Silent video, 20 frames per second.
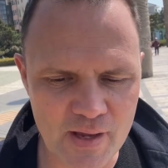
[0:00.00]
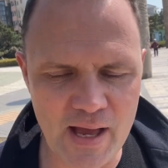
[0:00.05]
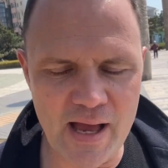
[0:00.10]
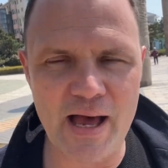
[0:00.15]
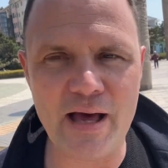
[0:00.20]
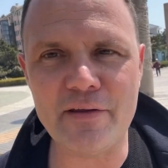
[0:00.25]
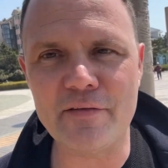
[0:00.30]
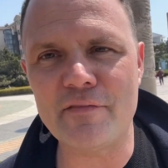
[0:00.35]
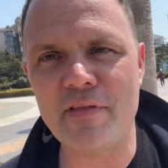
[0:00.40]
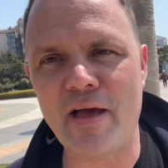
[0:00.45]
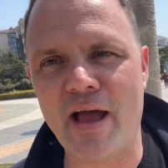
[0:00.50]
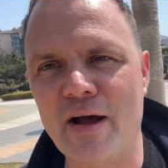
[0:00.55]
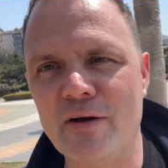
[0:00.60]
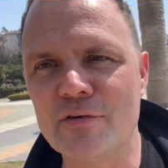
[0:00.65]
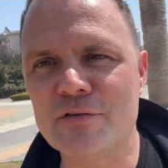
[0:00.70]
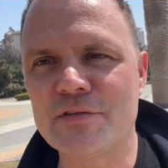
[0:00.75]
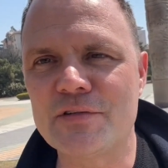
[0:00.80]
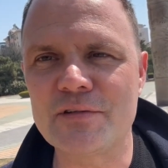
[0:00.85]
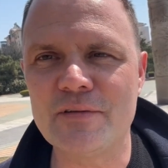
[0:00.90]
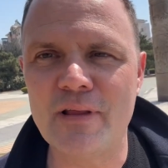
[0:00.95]
out of the
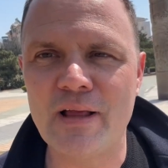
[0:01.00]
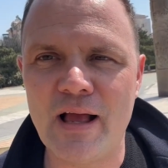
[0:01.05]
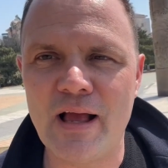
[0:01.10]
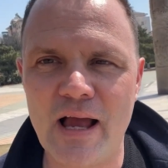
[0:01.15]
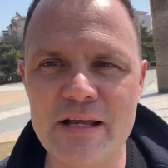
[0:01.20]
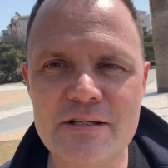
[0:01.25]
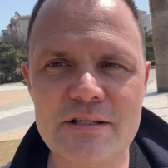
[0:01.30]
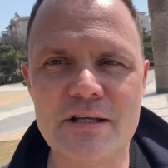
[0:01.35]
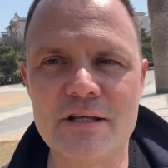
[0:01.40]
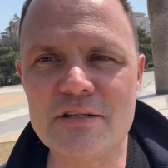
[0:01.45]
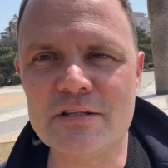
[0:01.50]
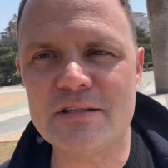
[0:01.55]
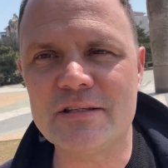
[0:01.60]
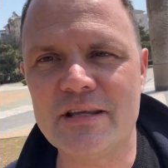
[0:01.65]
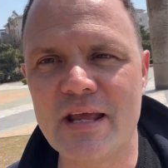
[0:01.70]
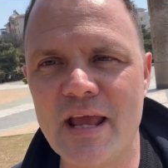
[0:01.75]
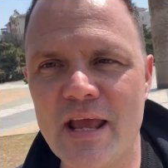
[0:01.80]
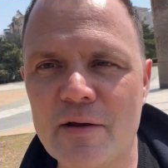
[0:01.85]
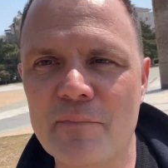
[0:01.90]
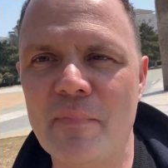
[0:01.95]
house. I just
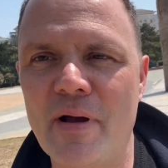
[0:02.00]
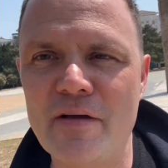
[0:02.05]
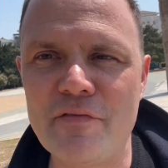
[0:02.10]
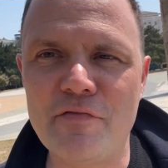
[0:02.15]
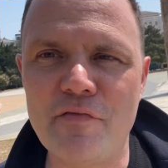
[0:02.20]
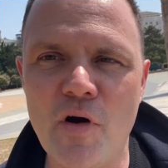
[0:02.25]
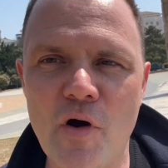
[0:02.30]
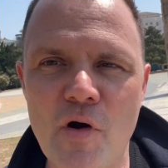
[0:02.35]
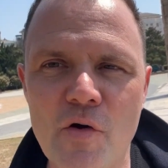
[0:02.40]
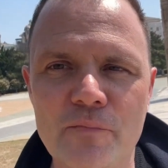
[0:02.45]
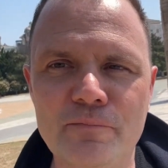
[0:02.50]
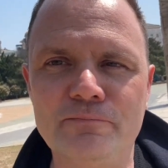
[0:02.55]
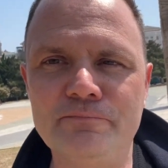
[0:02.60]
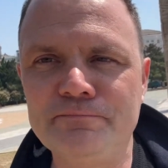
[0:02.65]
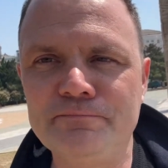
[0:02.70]
take my phone.